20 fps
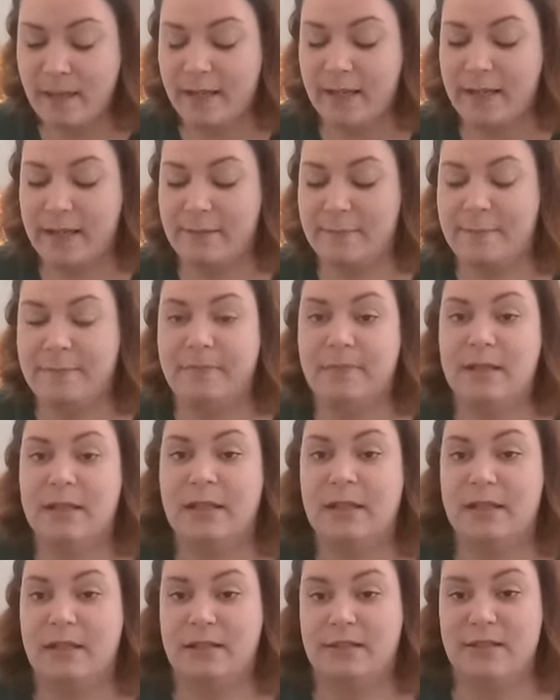
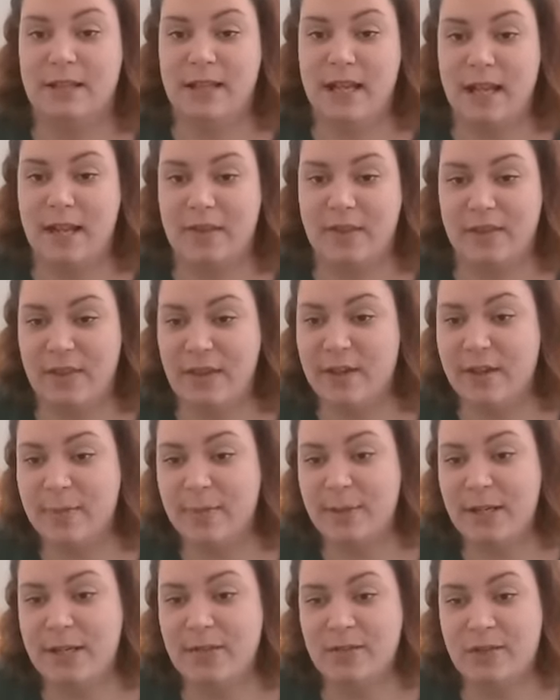yeah,
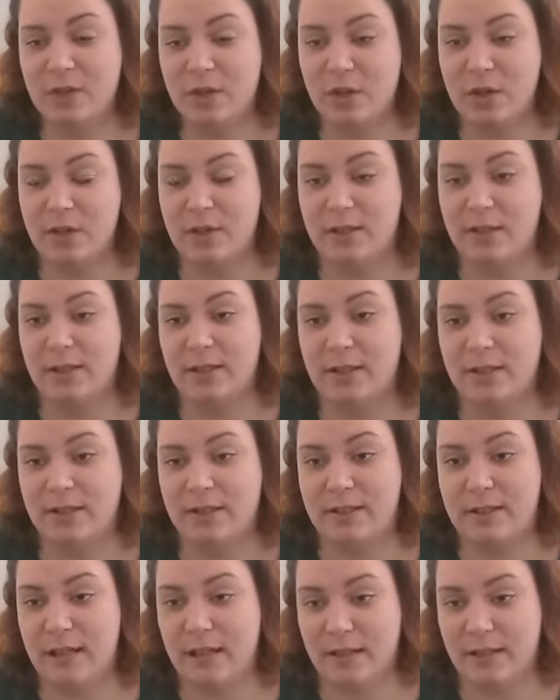therapy's gone
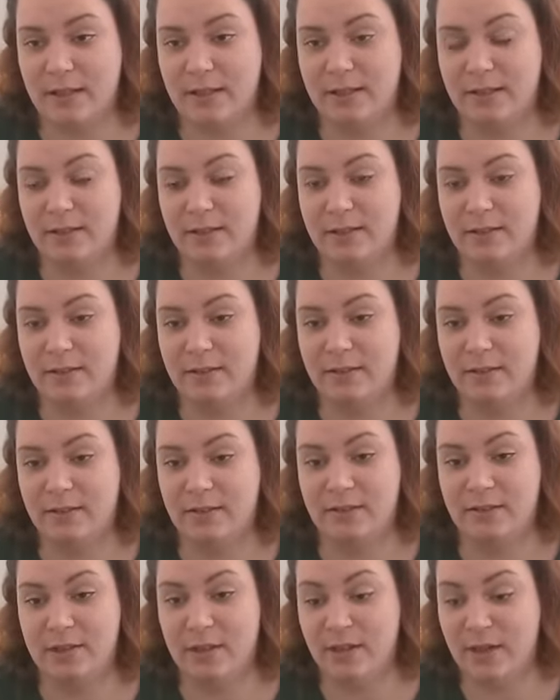and done.
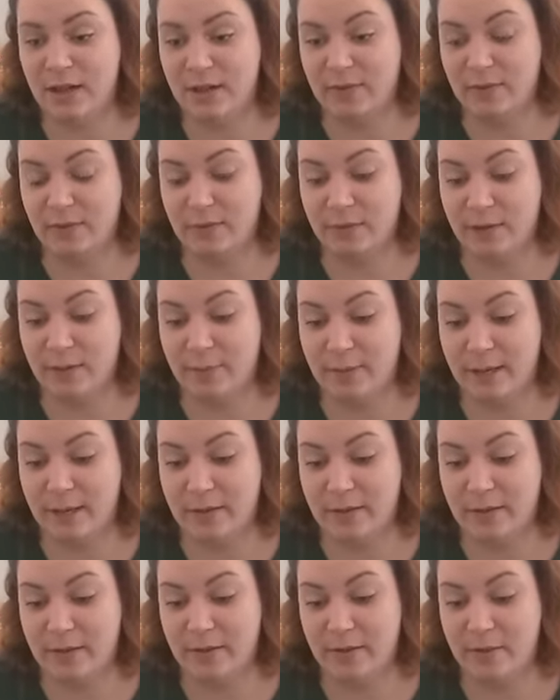Don't have to worry about
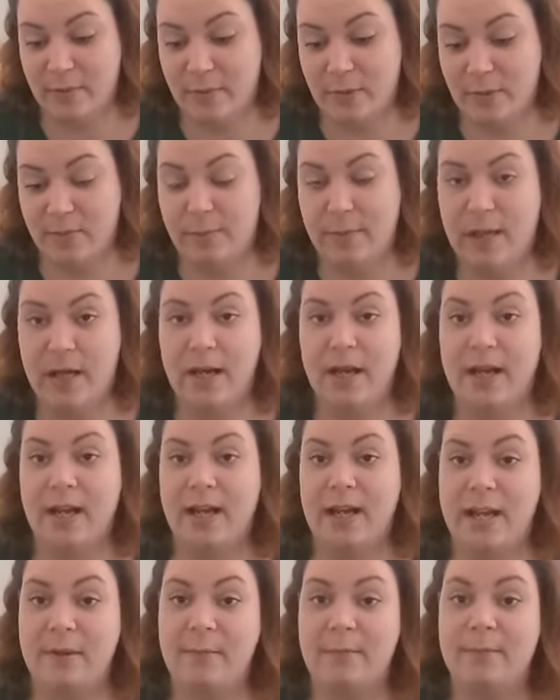that no more, but I
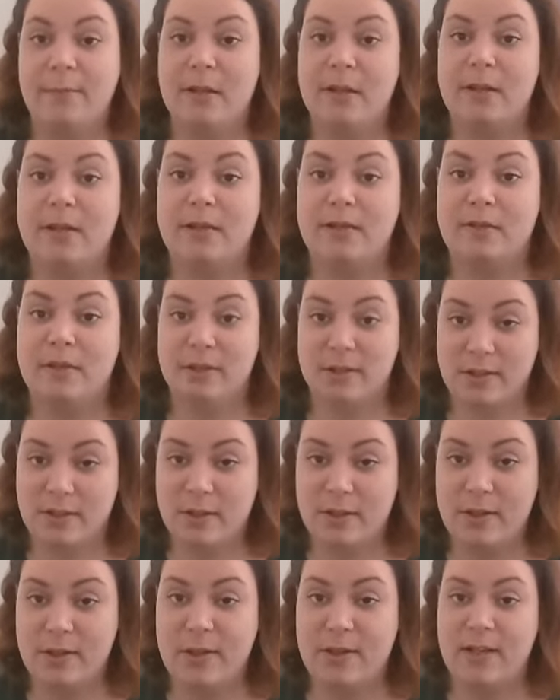am
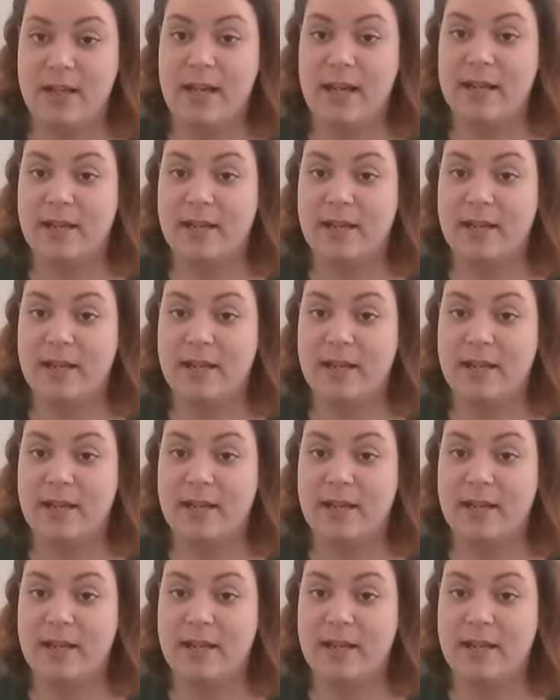still on